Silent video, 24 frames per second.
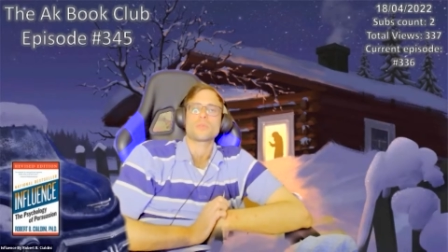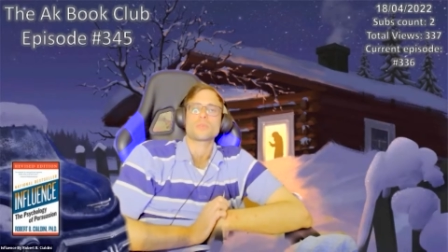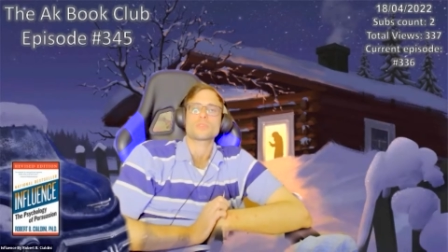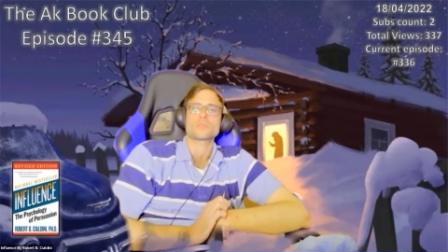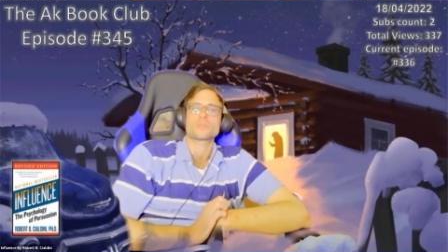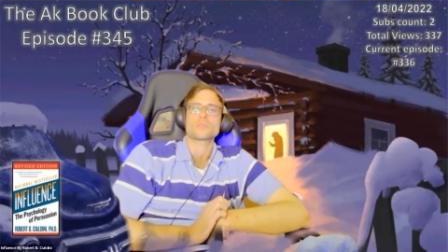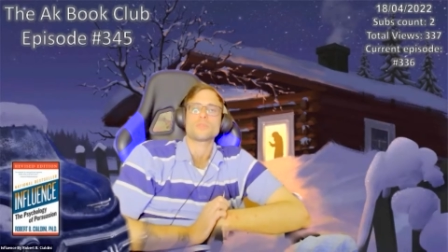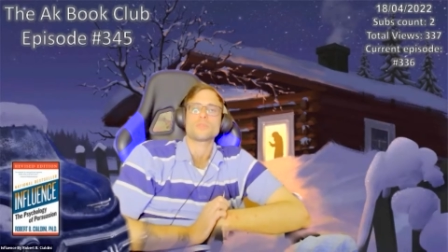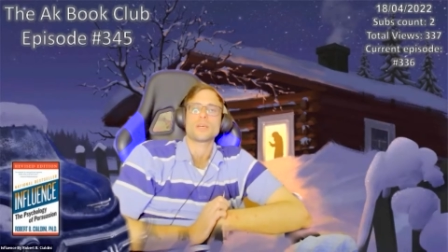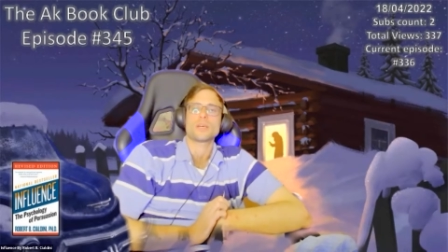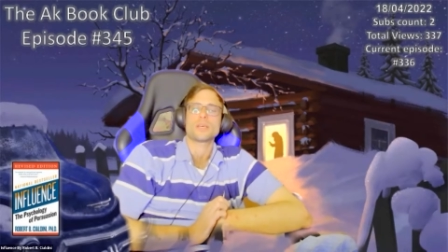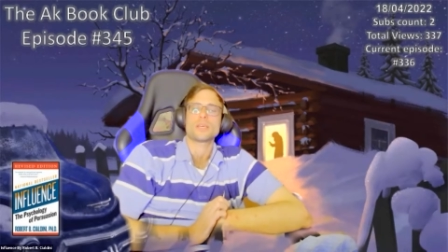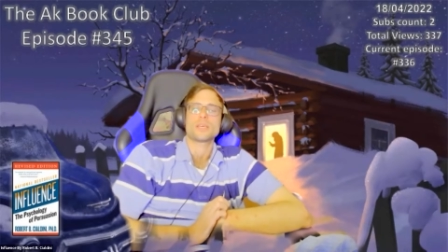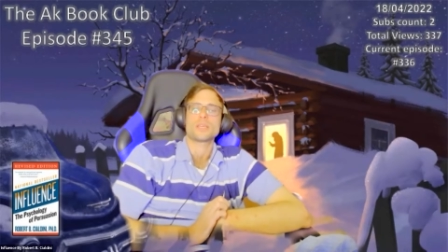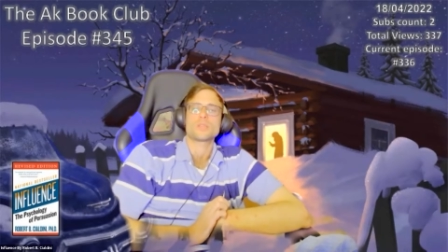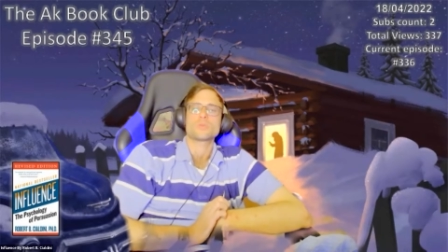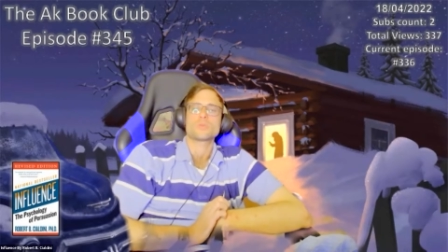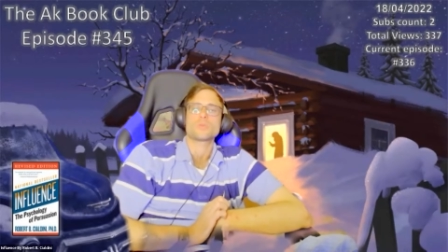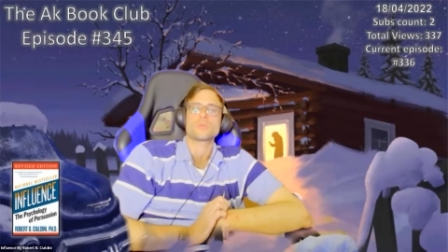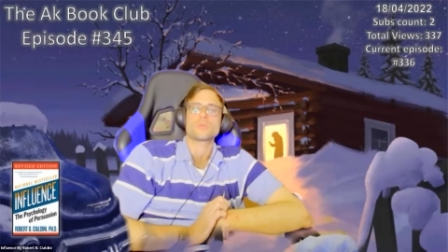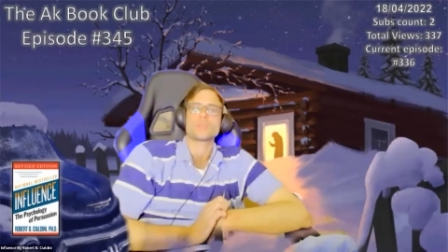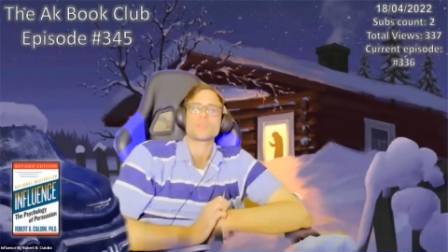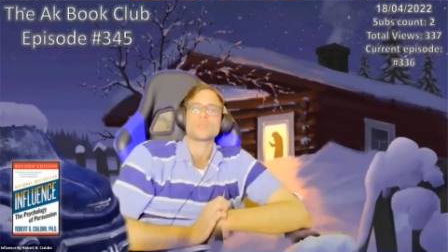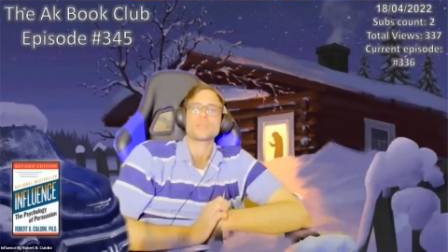by
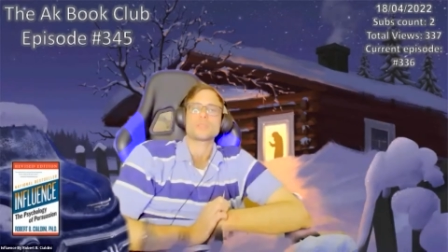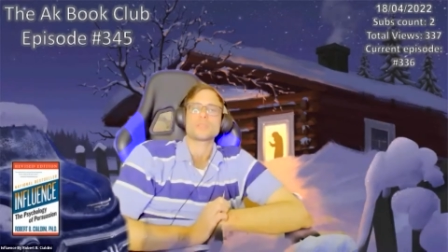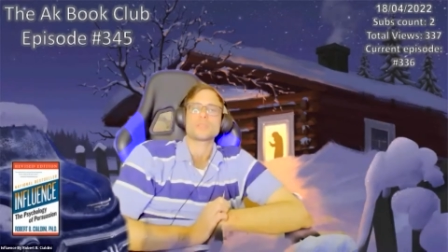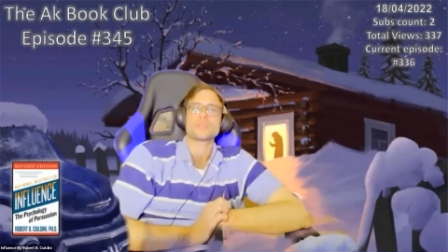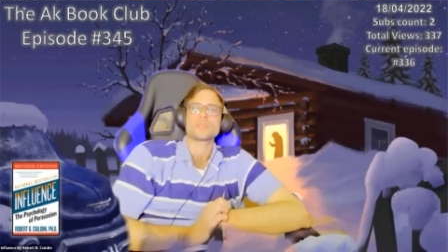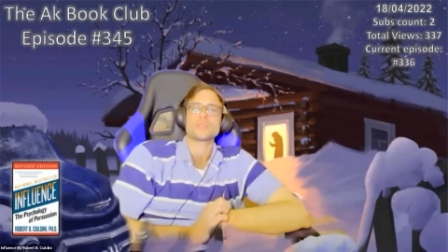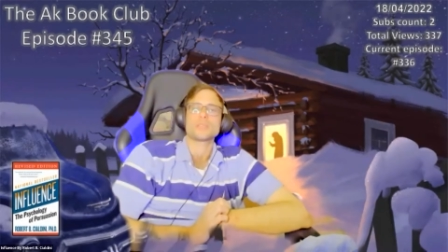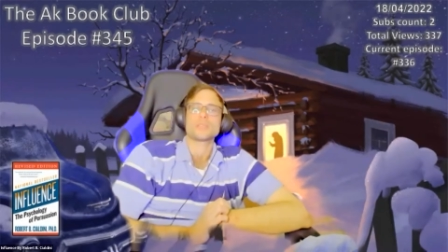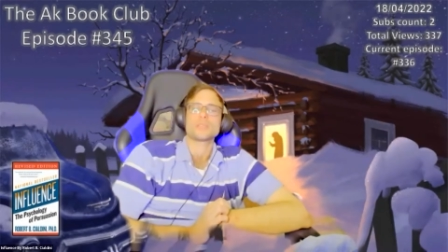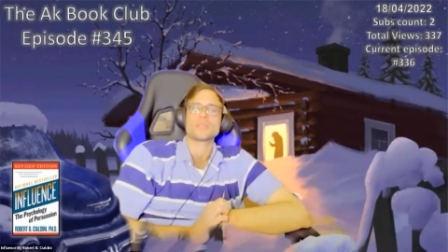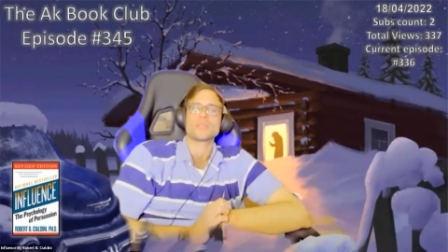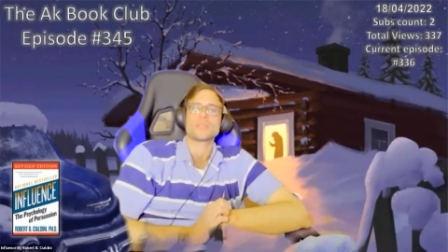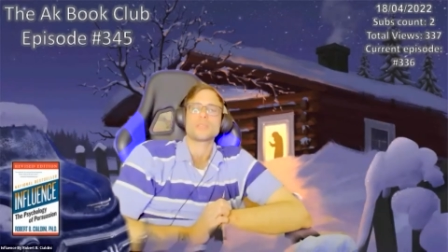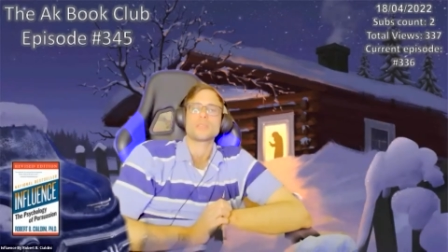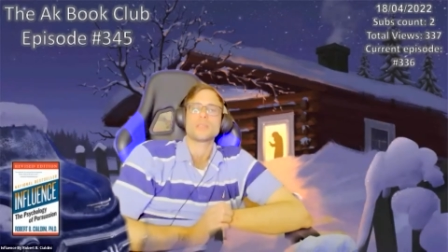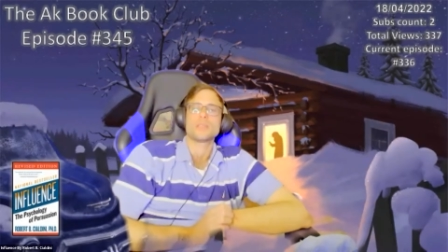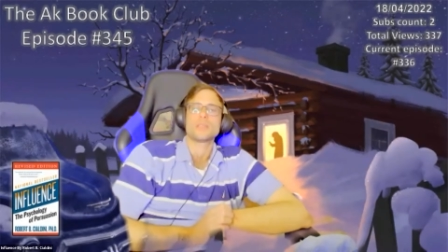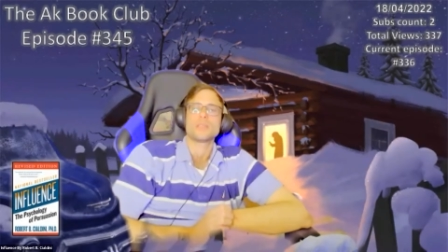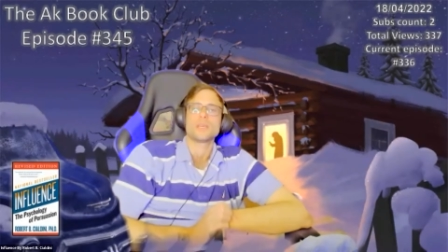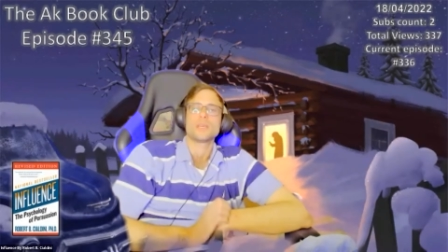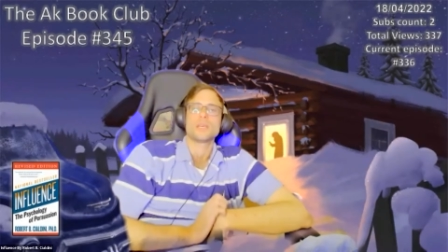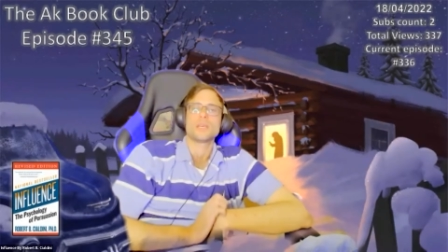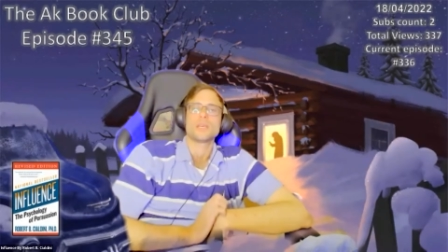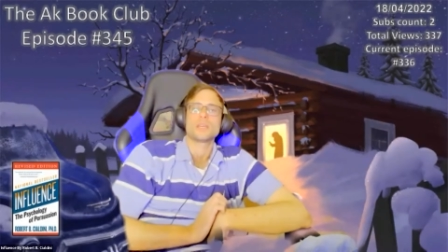
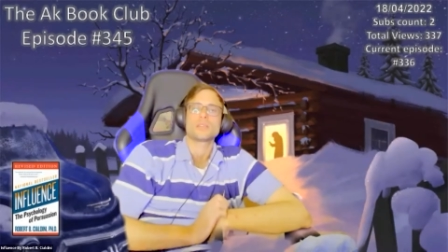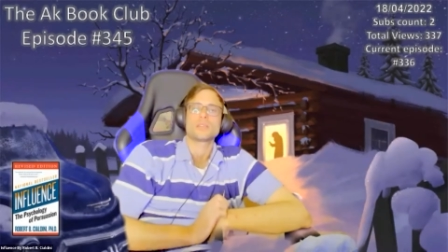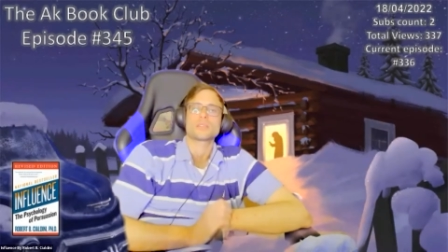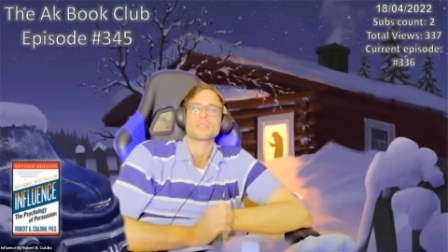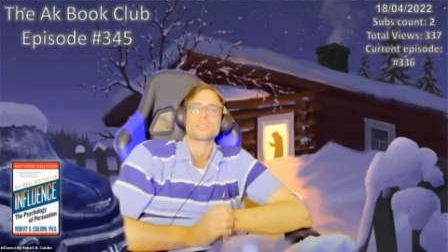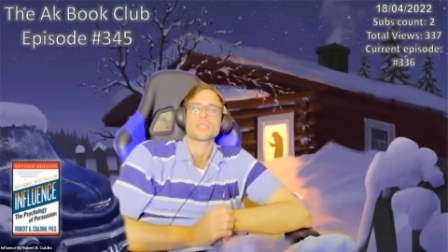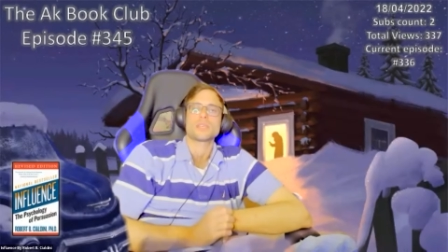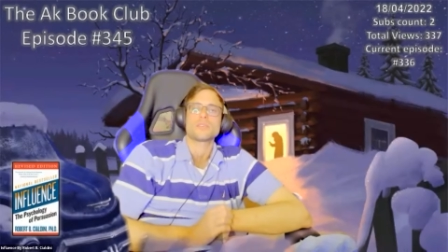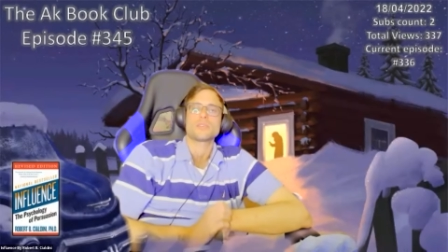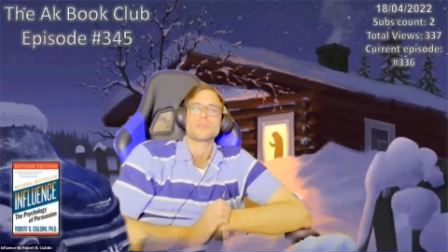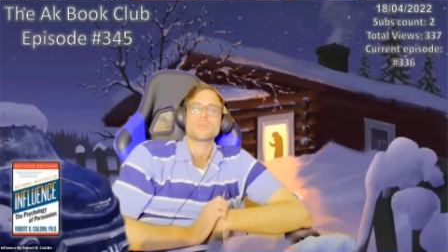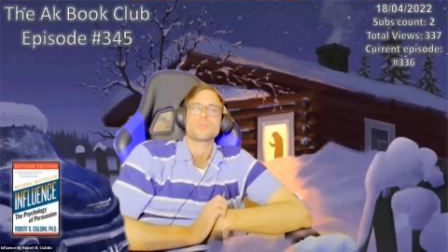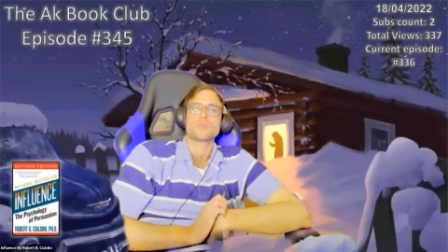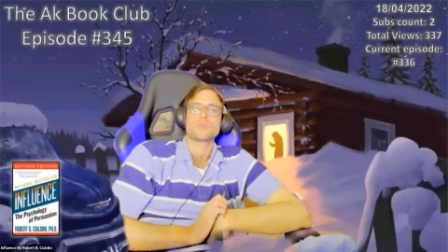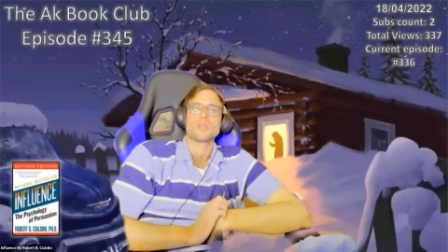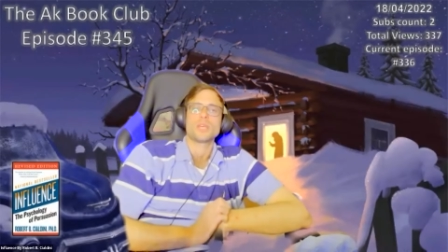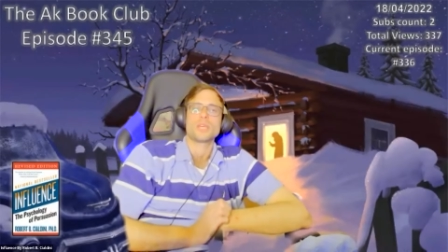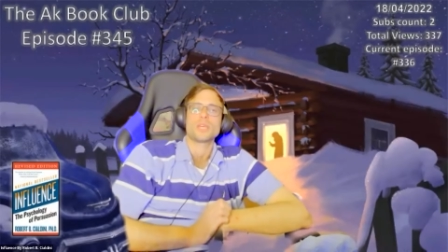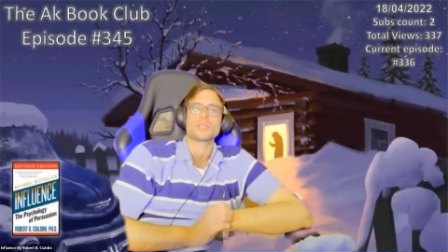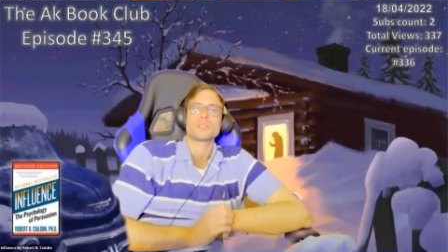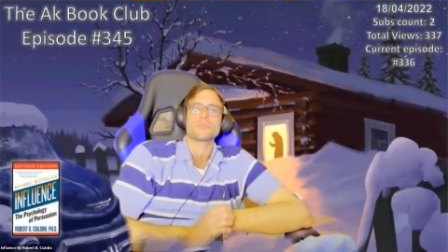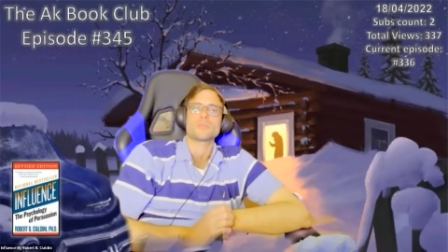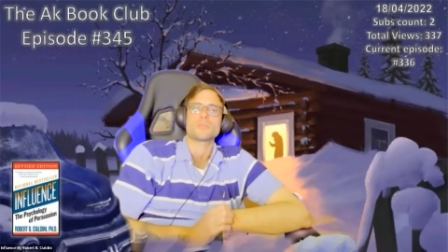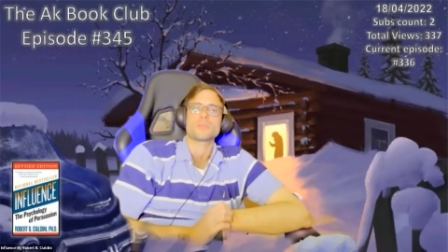
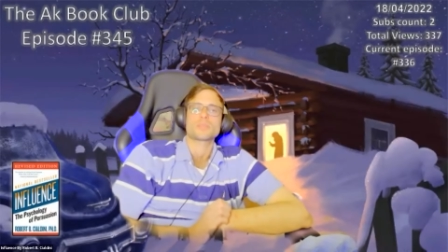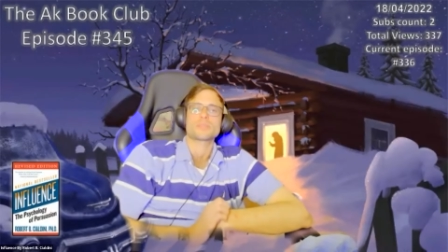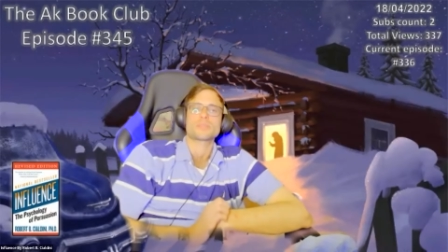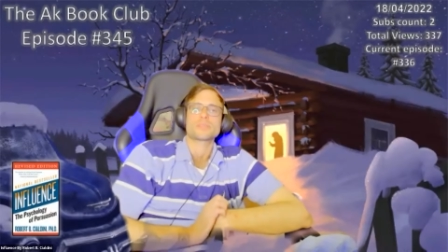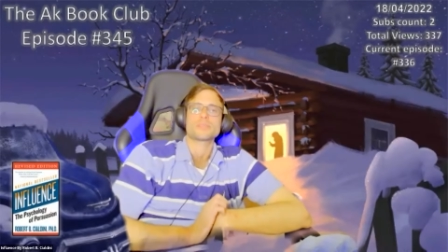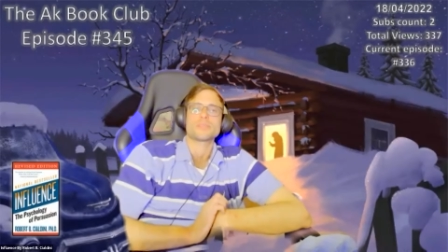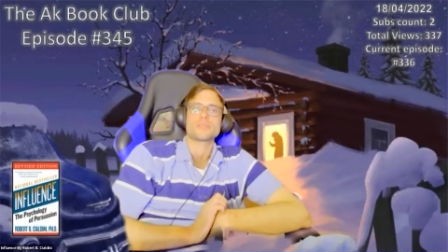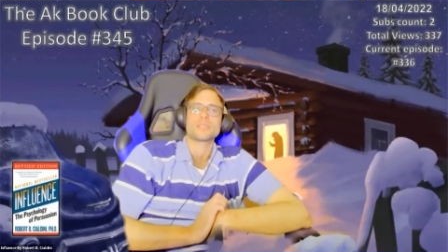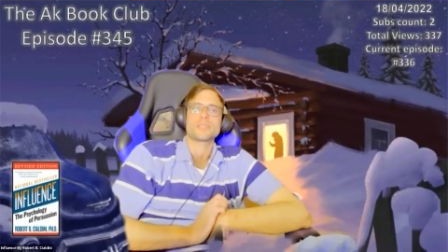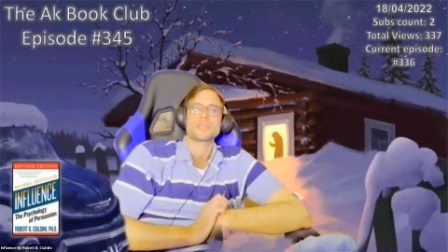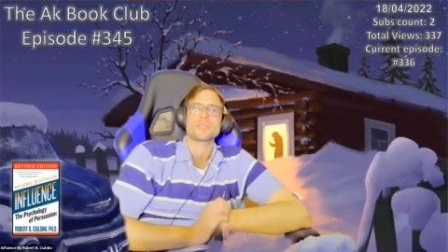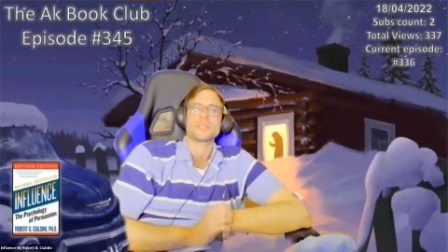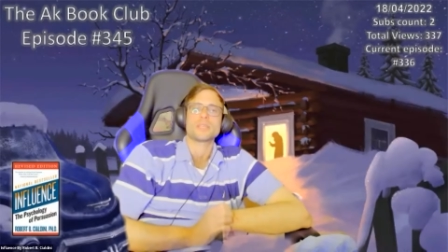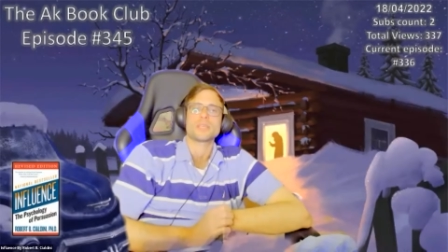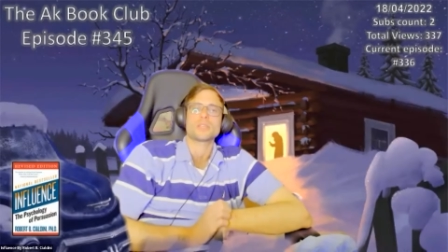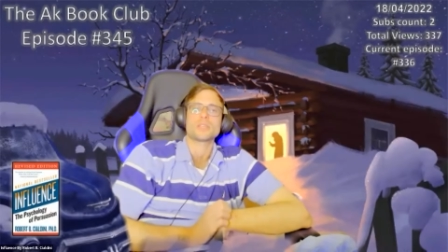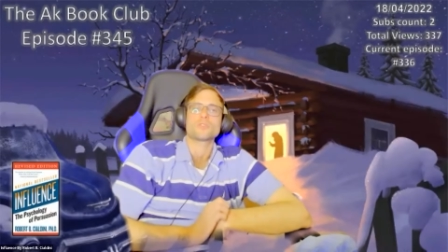27.8%